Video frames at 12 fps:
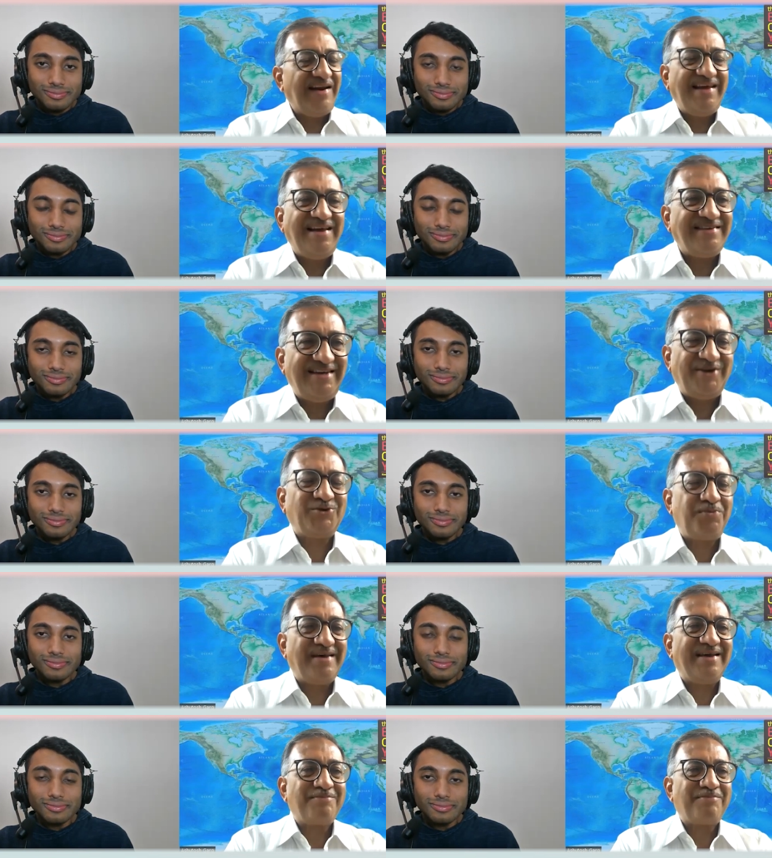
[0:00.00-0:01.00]
Speaker 1: very easy to
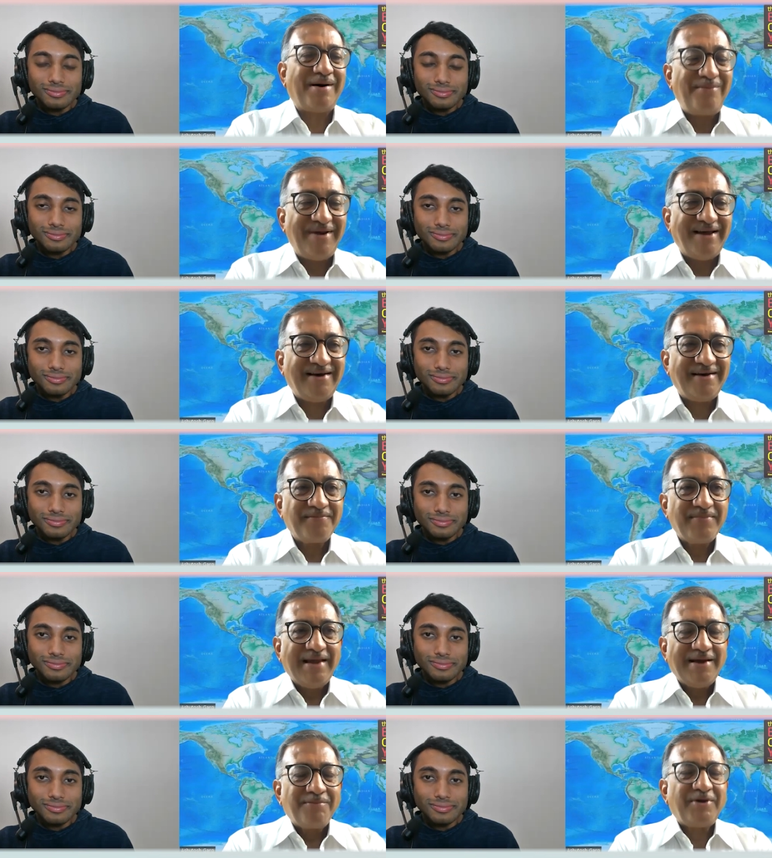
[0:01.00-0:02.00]
speak in public
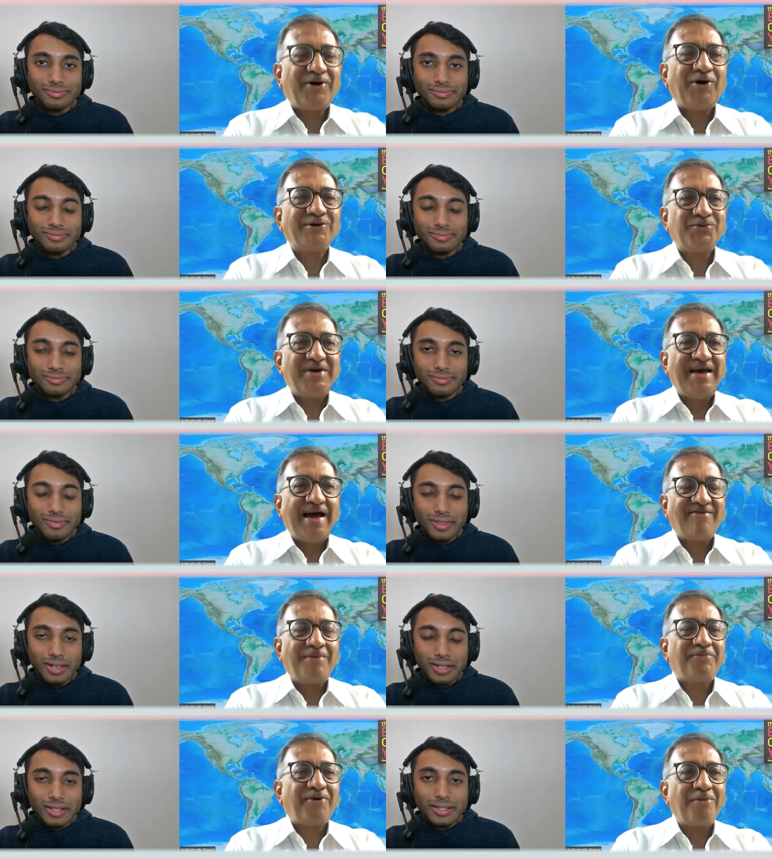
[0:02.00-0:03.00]
because we
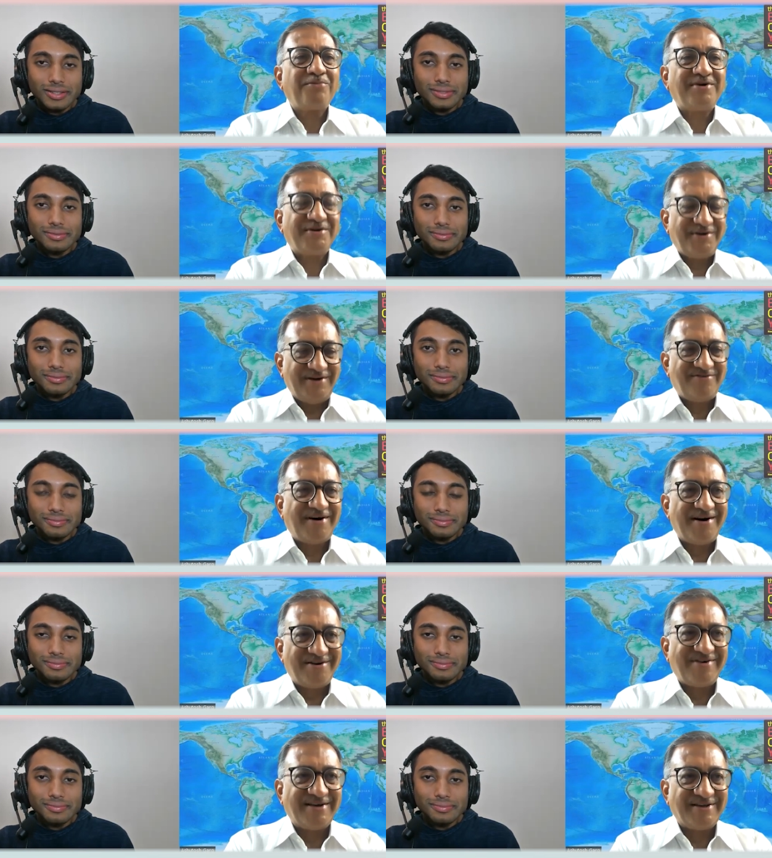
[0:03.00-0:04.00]
have our prompt in
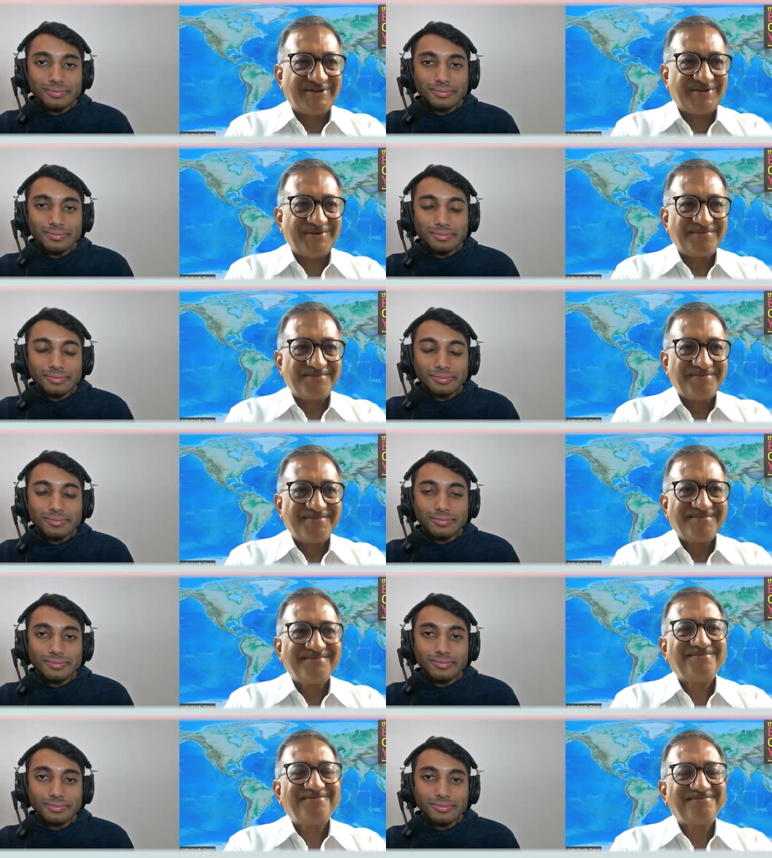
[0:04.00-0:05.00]
front of us.
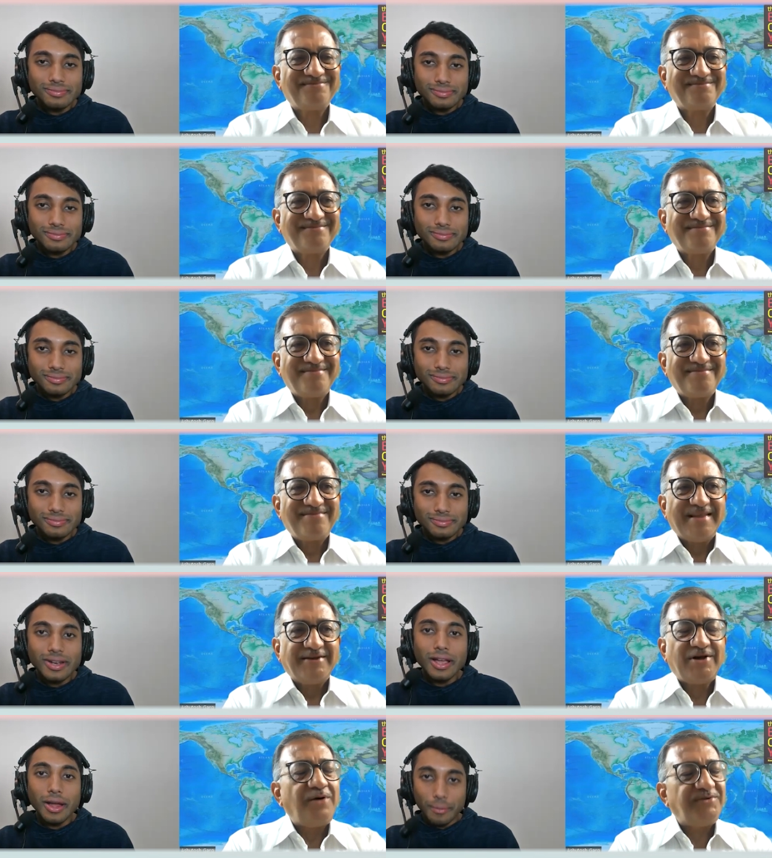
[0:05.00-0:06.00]

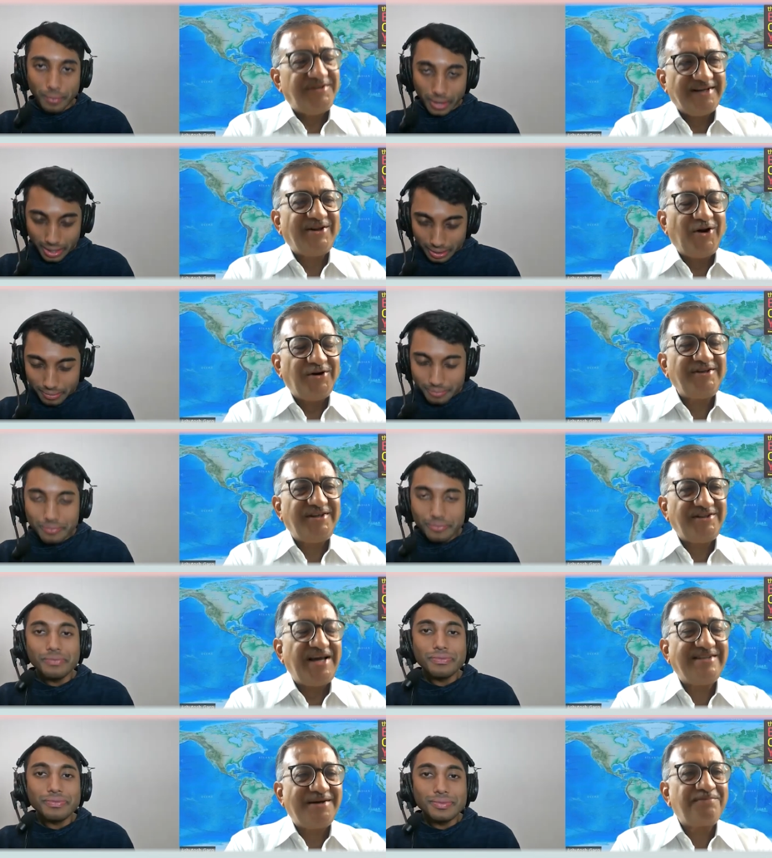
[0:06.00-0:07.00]
So
Speaker 2: how is technology
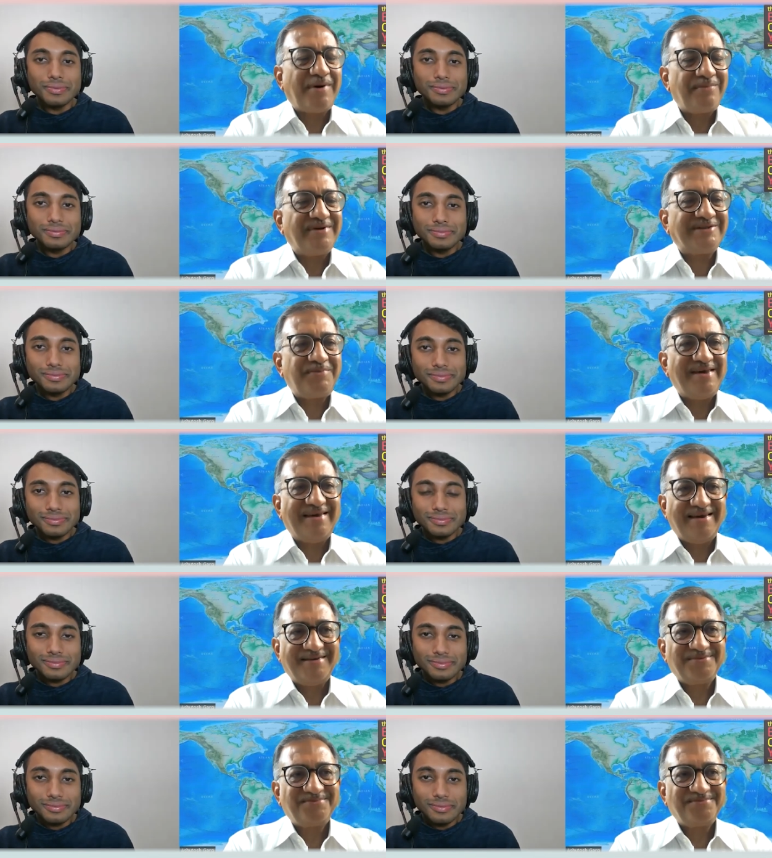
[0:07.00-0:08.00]
changing public
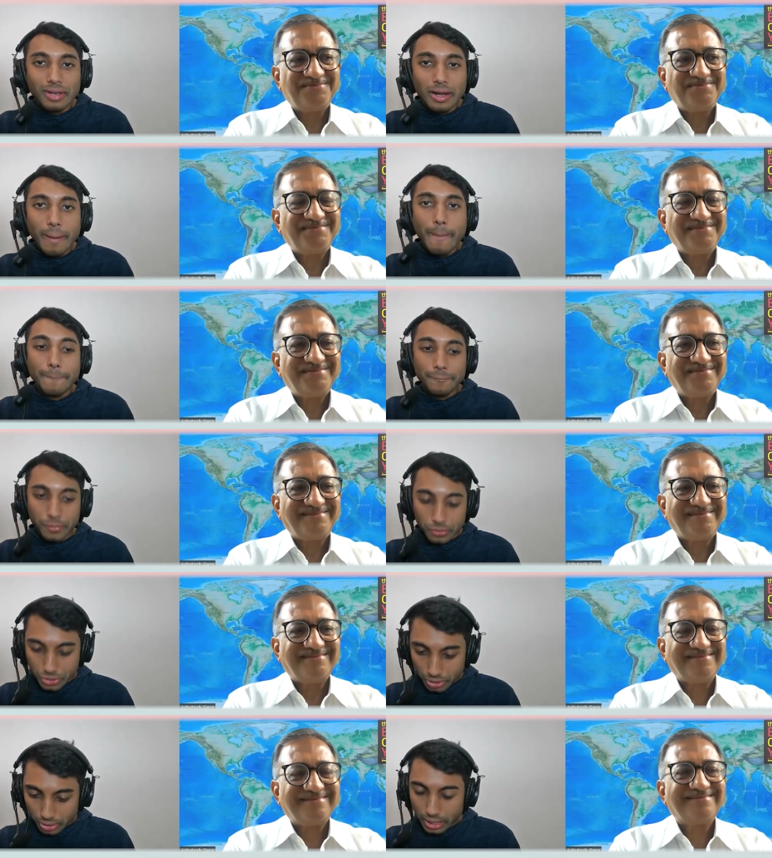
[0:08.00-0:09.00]
speaking? For
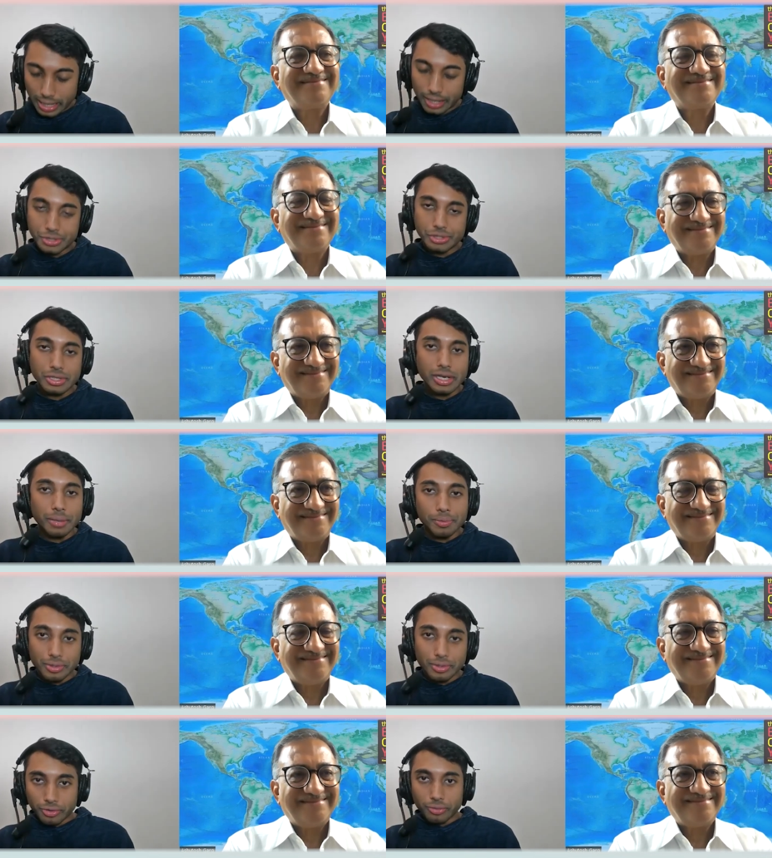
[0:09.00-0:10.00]
sure, Ash. There's a couple of
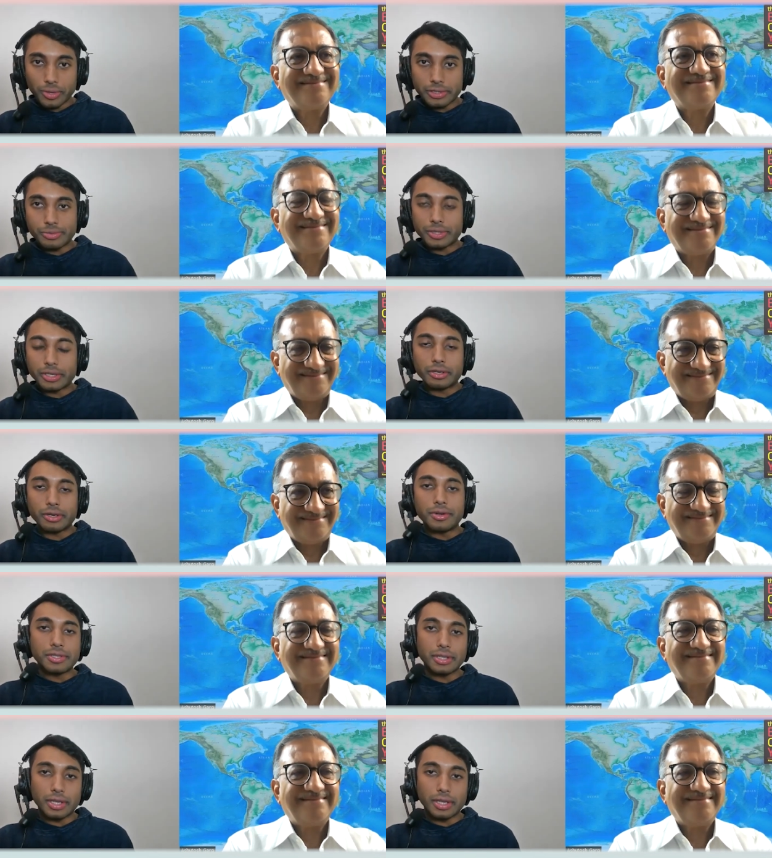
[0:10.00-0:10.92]
different ways we can go into